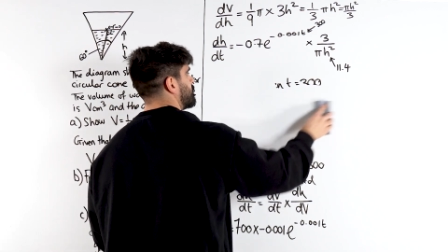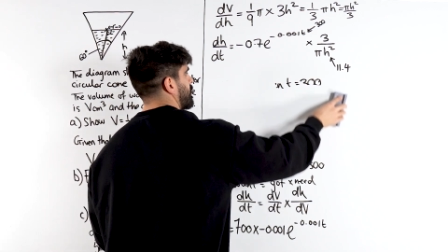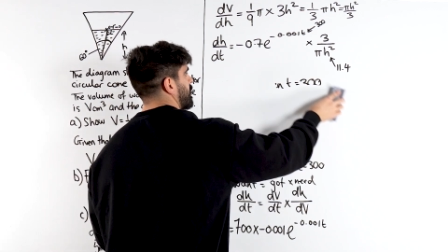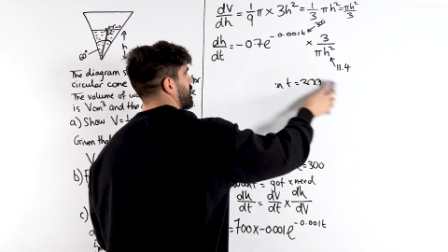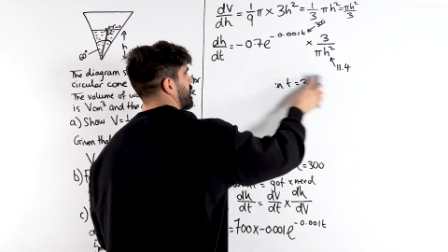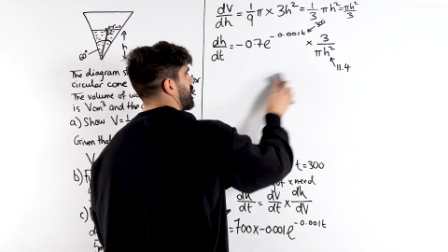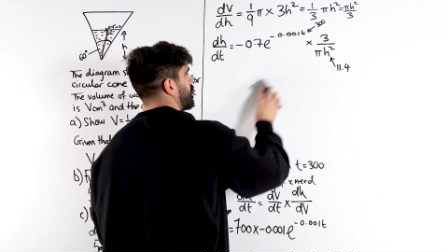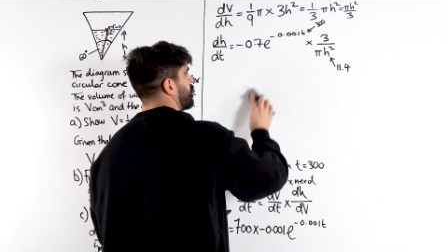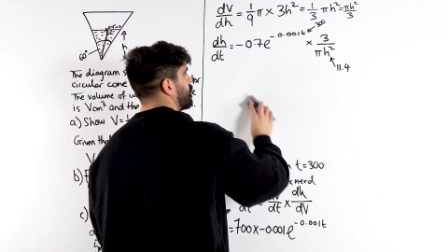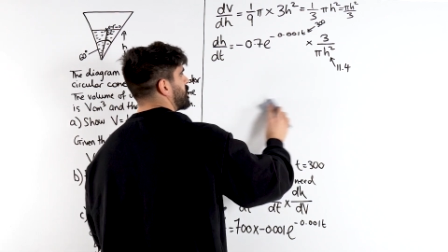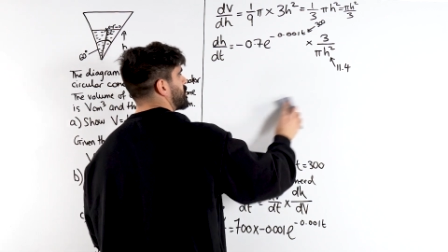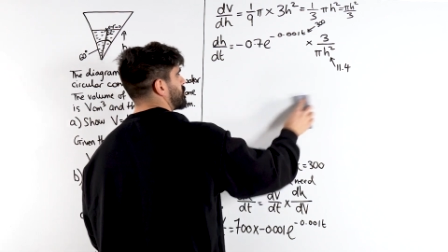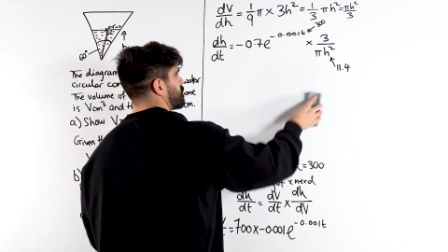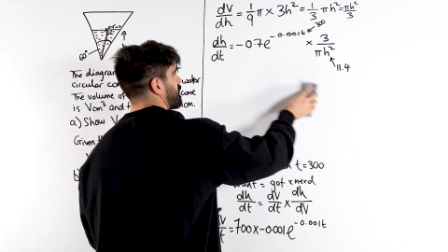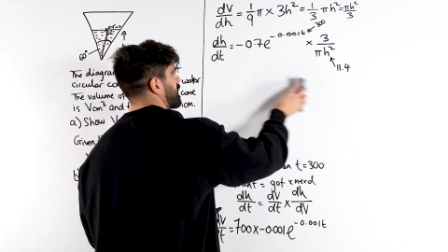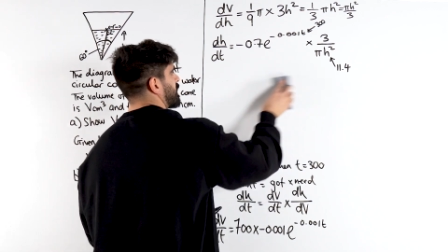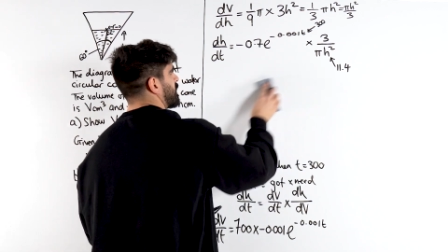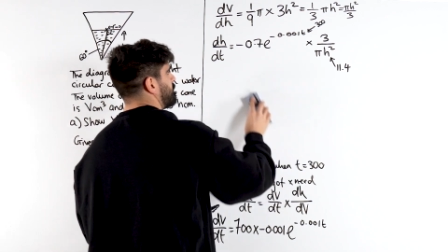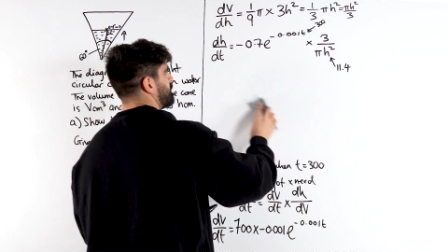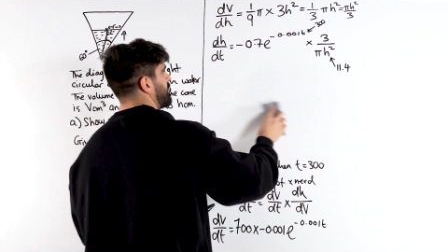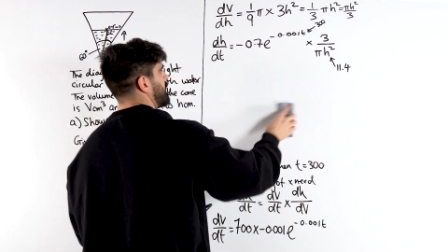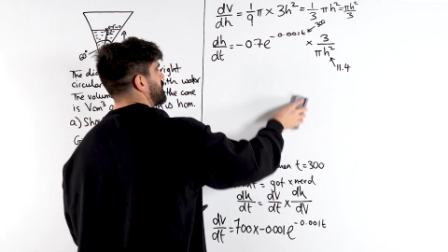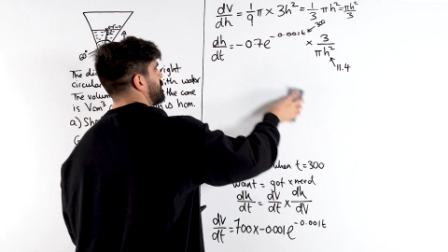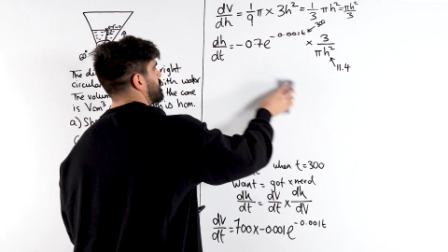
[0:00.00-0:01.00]
And I always
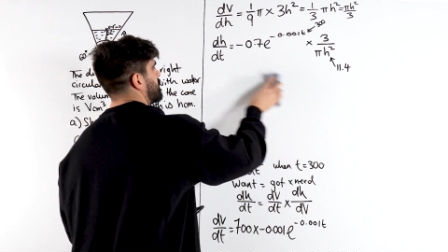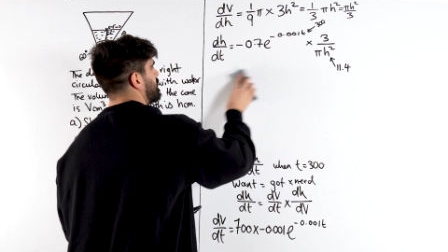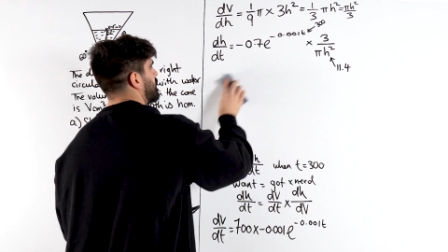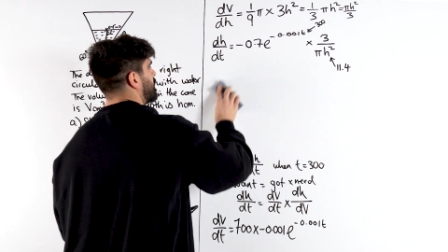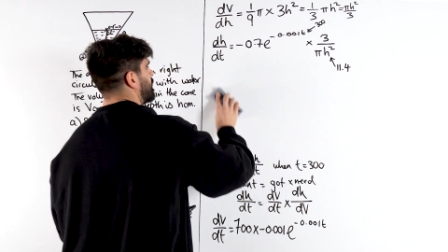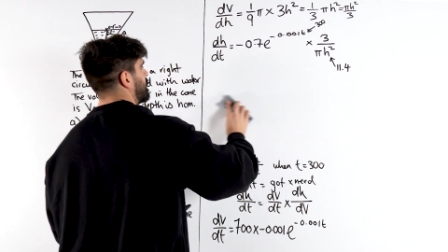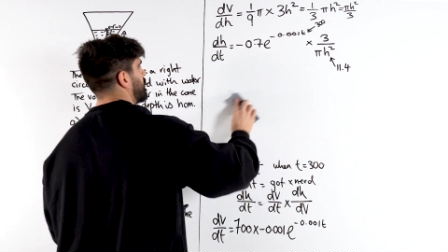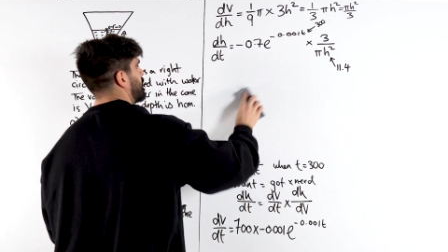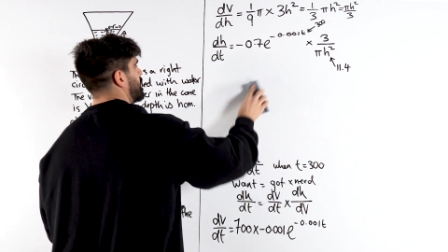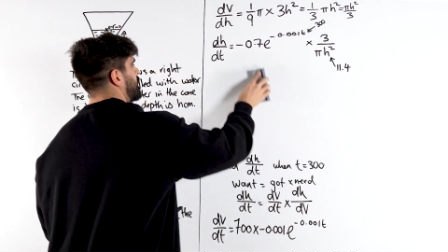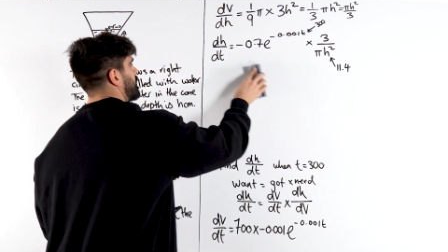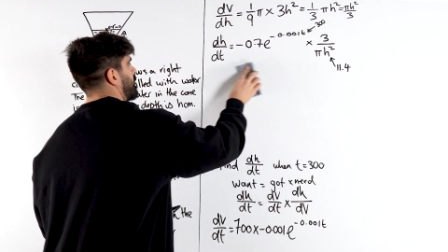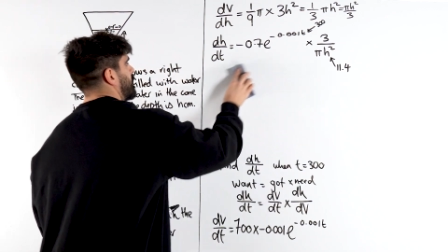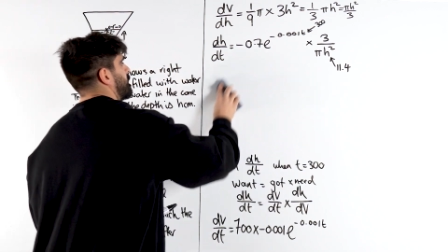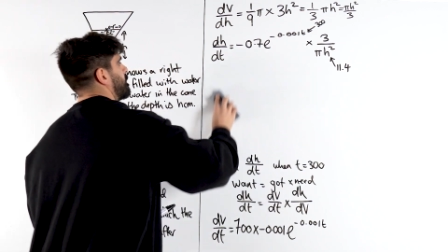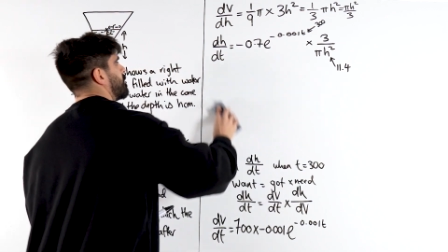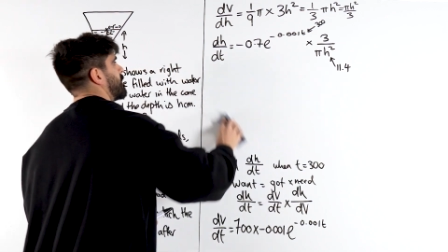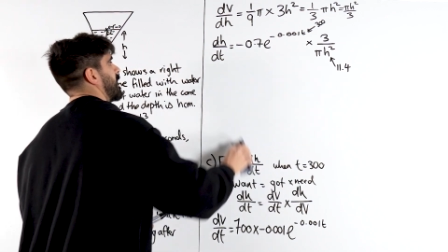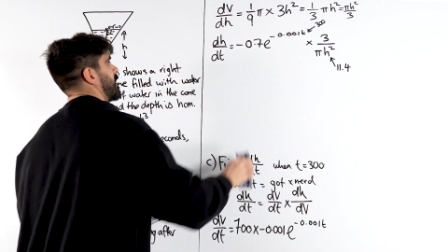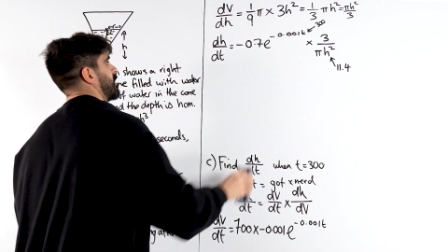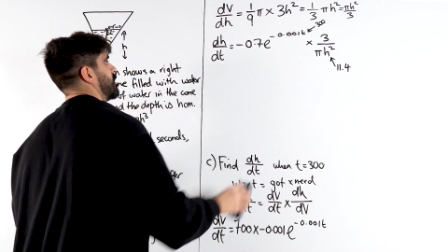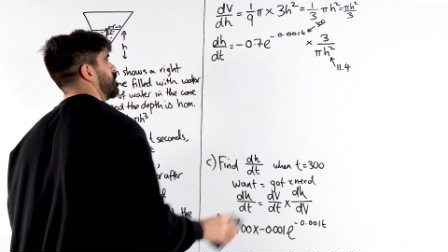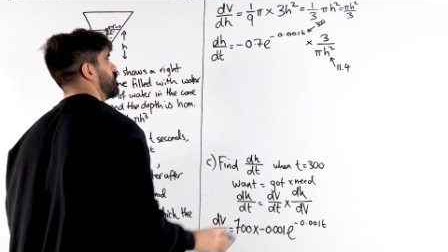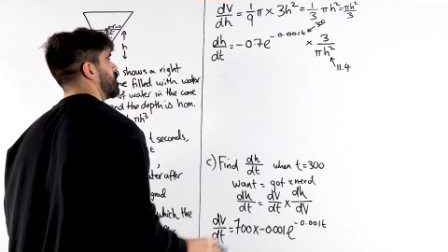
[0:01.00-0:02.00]
recommend
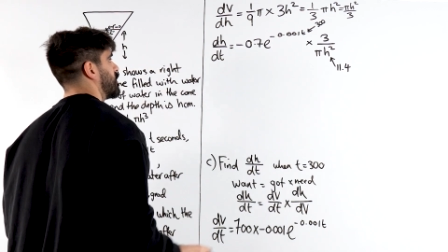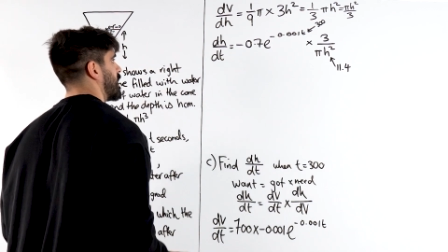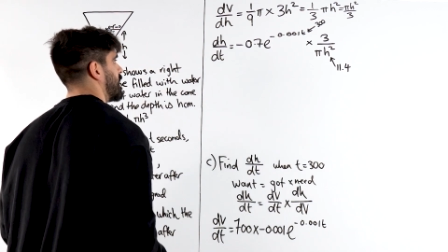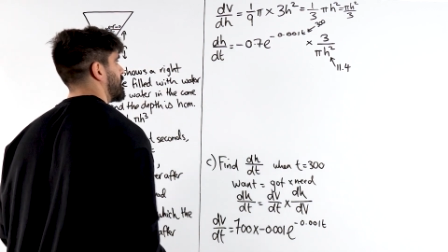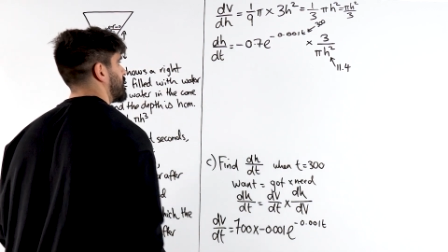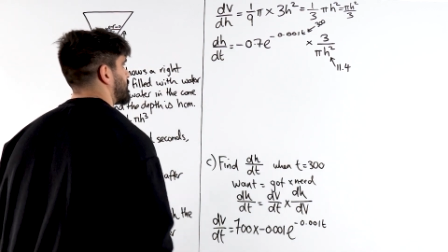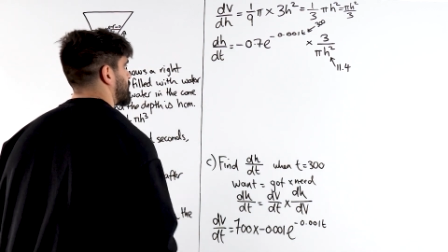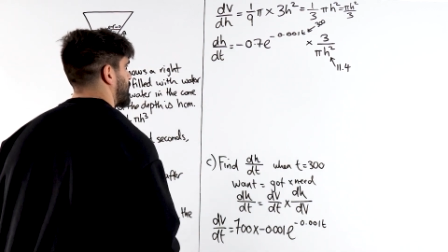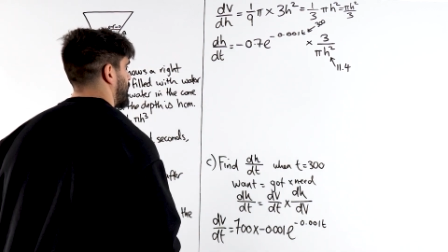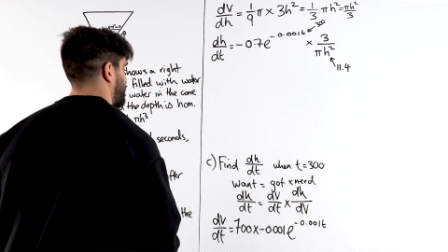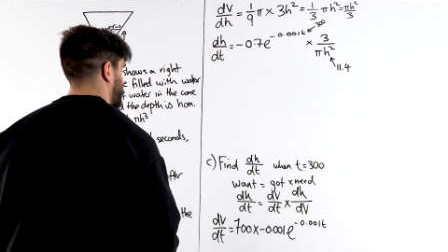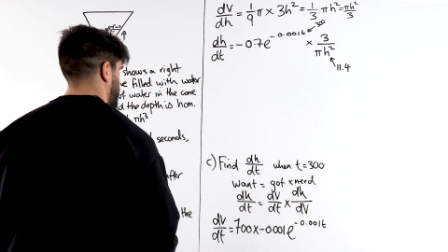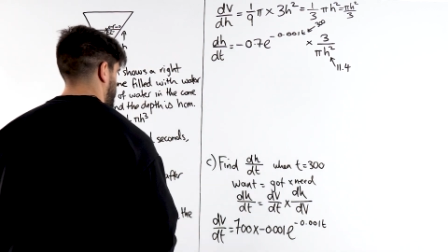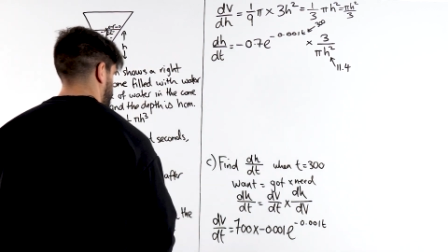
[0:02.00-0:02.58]
that you guys type